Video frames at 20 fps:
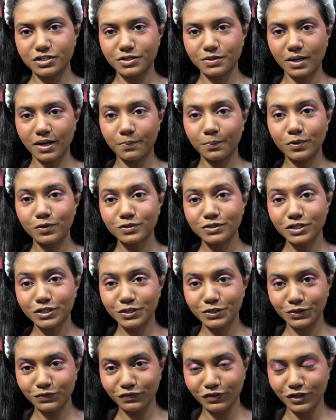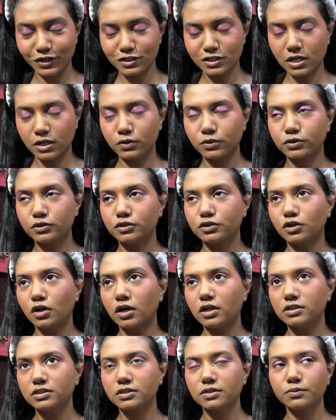So I posted 2 videos. I could
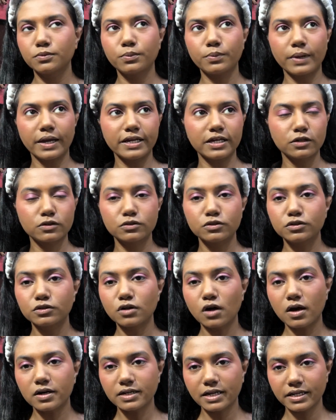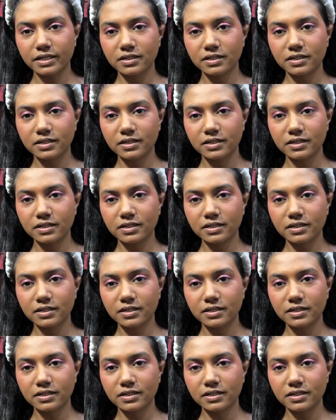not wait. I could not